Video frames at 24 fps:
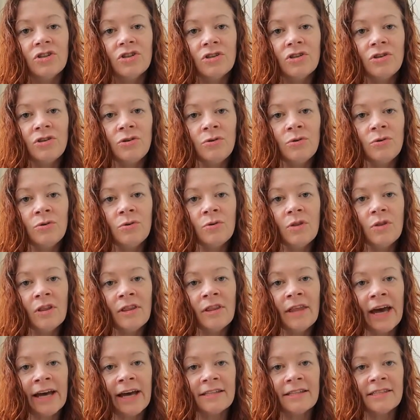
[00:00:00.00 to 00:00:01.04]
to
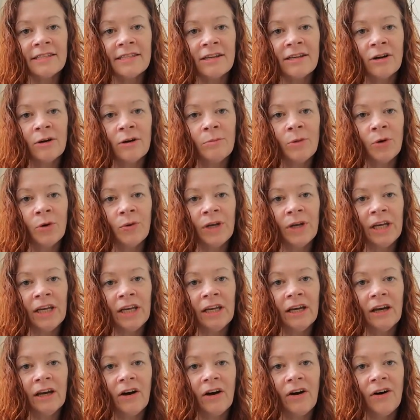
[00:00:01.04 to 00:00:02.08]
that
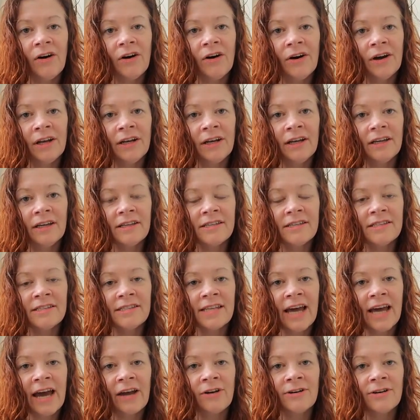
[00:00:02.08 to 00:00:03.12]
ceremony on
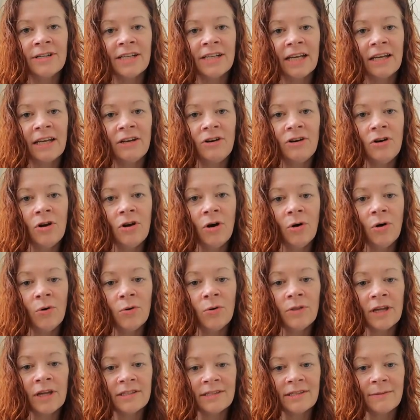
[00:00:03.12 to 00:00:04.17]
Saturday, know
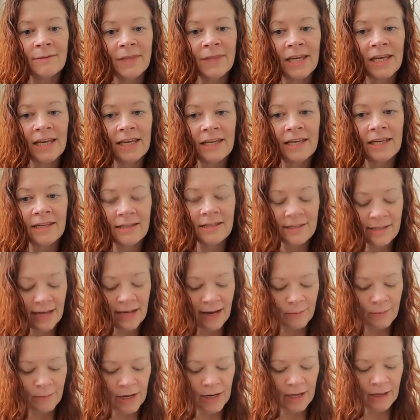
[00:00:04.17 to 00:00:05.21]
that something is
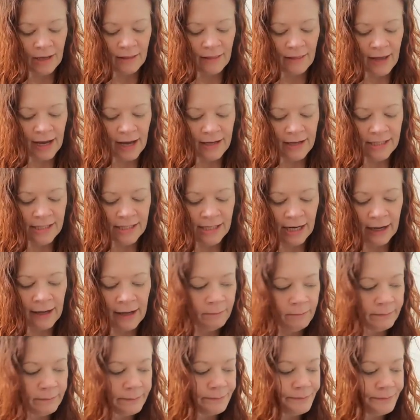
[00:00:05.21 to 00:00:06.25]
happening that day.
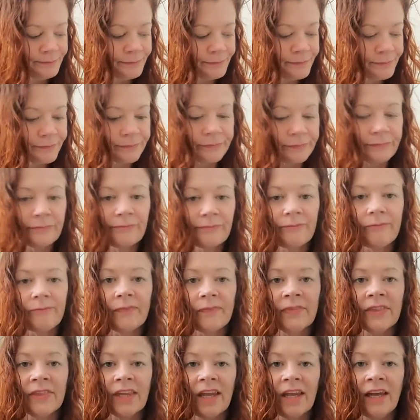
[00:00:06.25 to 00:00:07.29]

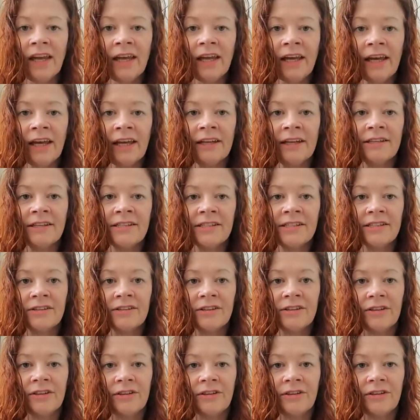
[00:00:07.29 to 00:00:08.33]
And
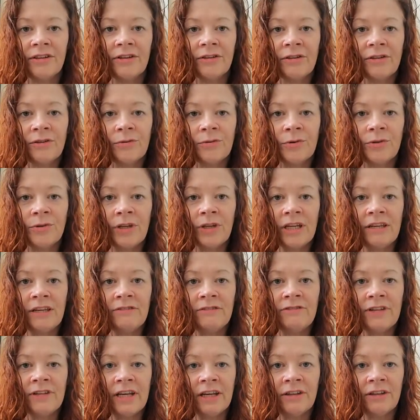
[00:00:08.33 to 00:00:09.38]
through the
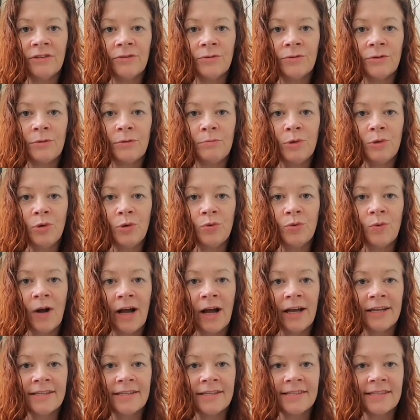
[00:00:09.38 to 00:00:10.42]
evening, through the
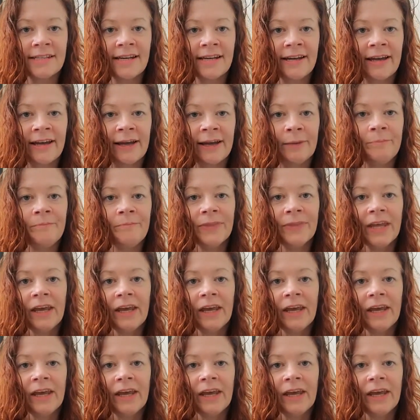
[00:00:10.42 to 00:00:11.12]
moonrise time.